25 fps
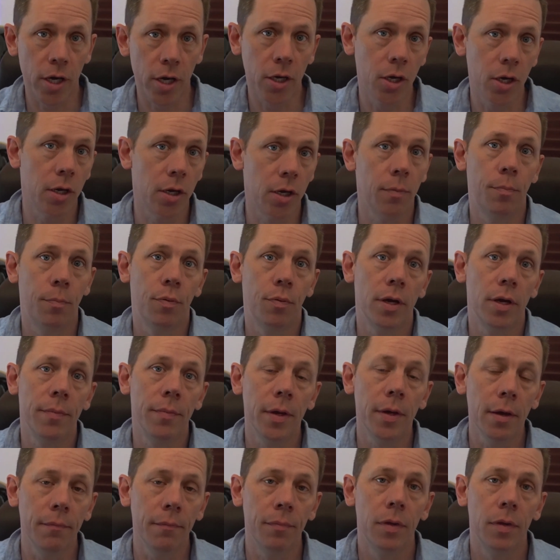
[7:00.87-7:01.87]
good
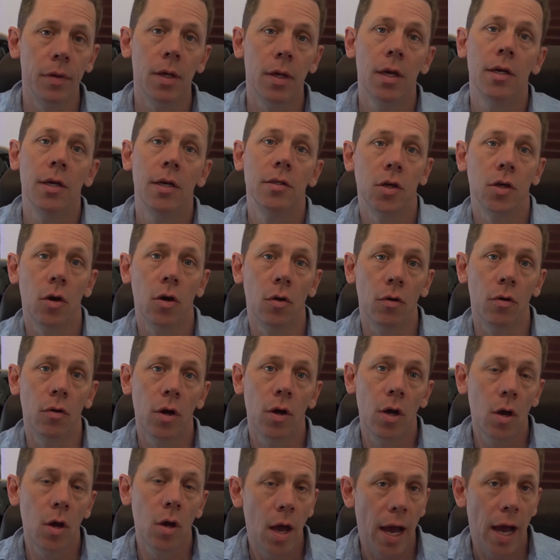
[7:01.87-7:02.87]
premium. So
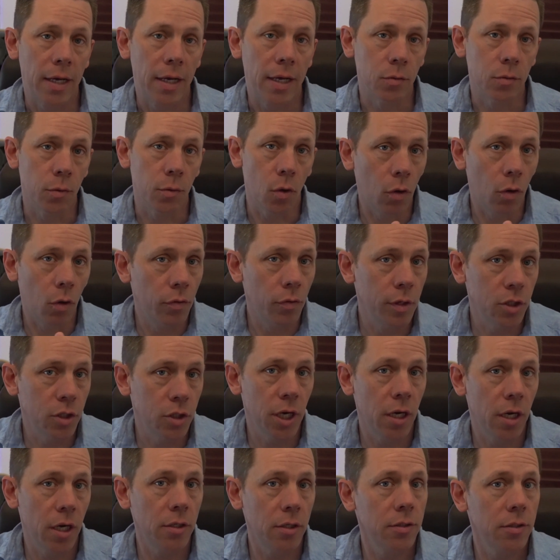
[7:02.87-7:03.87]
as we hold the
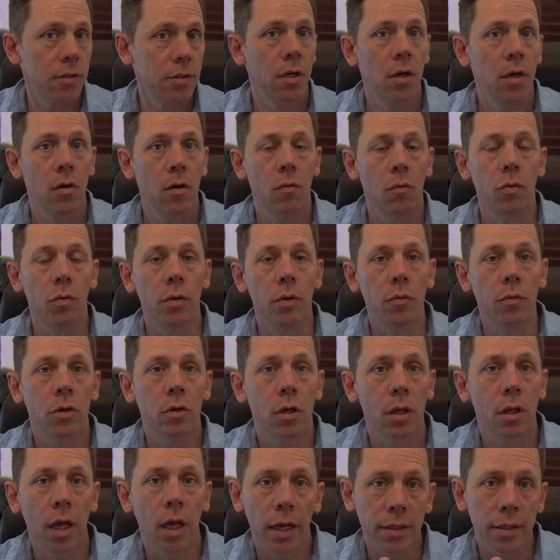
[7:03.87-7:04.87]
shares, we will
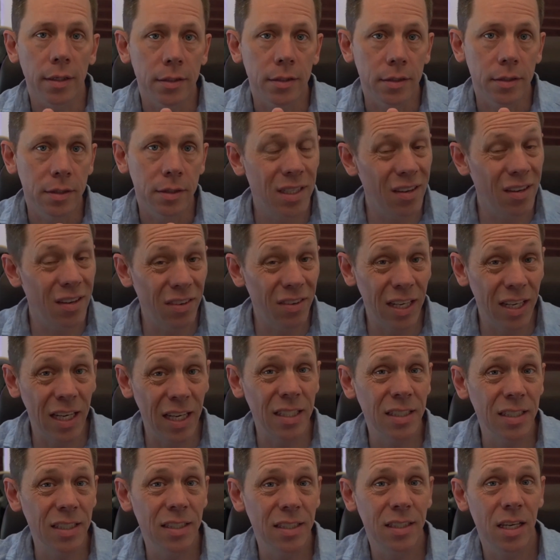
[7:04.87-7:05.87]
collect
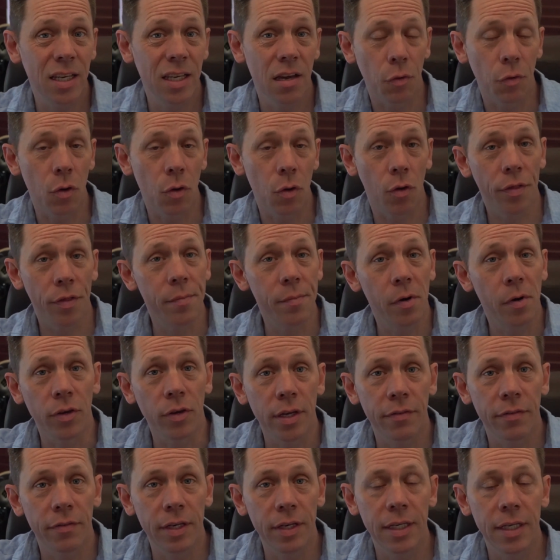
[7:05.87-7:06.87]
dividends if we hold them over
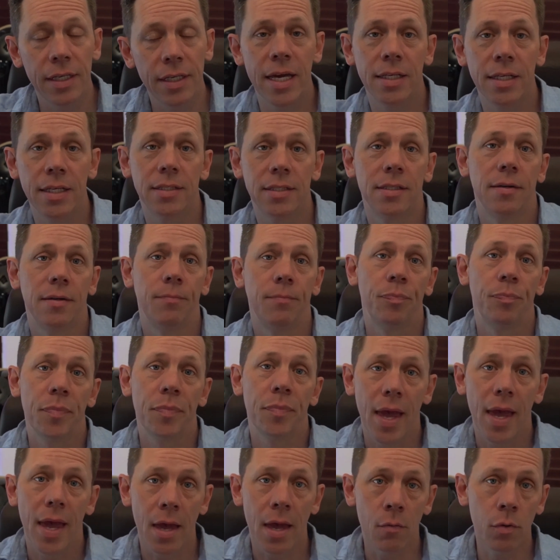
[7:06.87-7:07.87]
dividend dates,
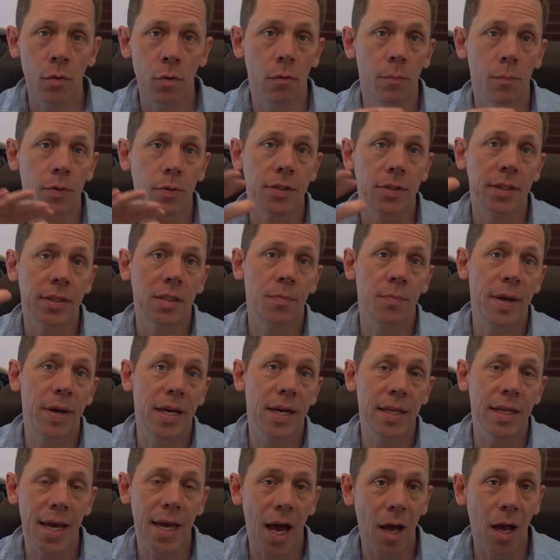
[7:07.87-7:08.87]
and we will participate
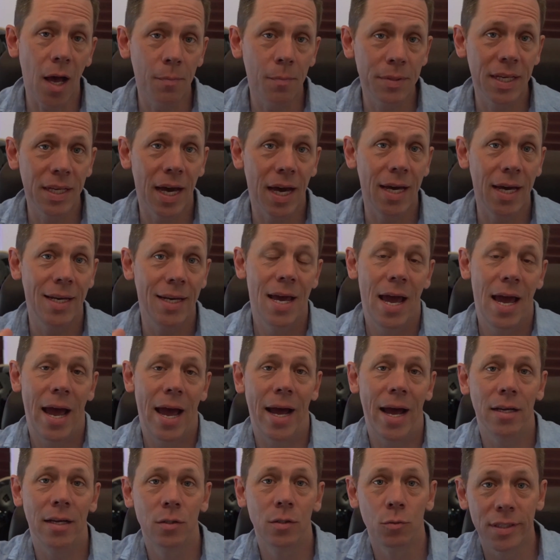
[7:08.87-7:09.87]
in the upside
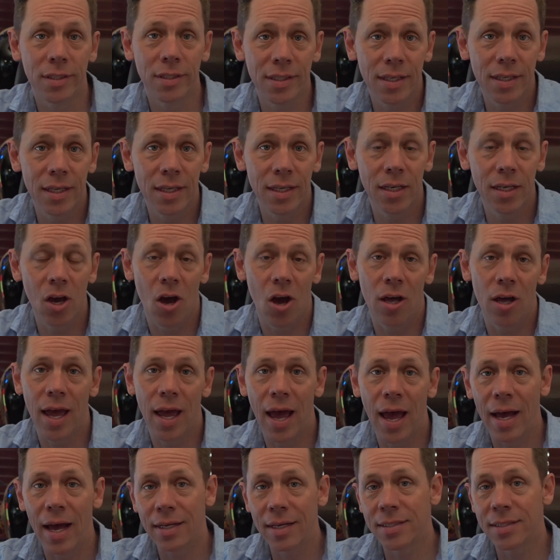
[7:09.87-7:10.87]
as we're seeing on
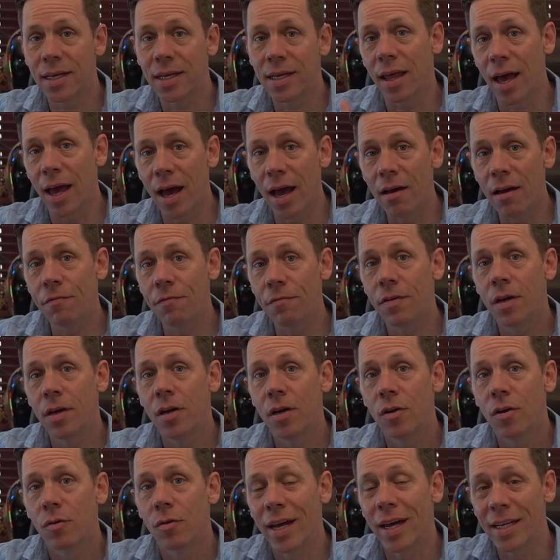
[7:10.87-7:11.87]
XLF
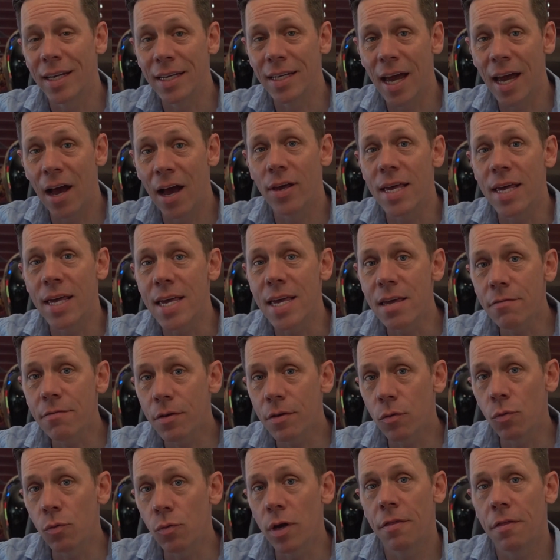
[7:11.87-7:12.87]
right now.
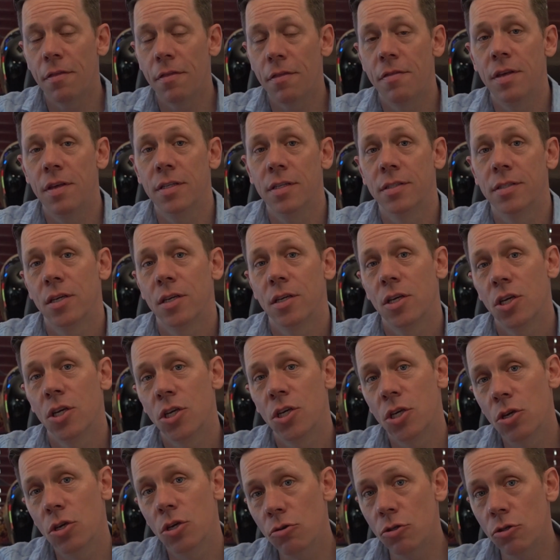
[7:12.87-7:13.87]
Even with this
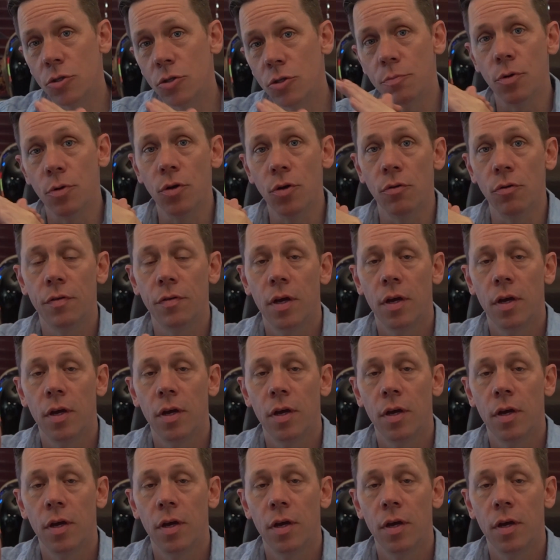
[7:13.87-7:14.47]
huge move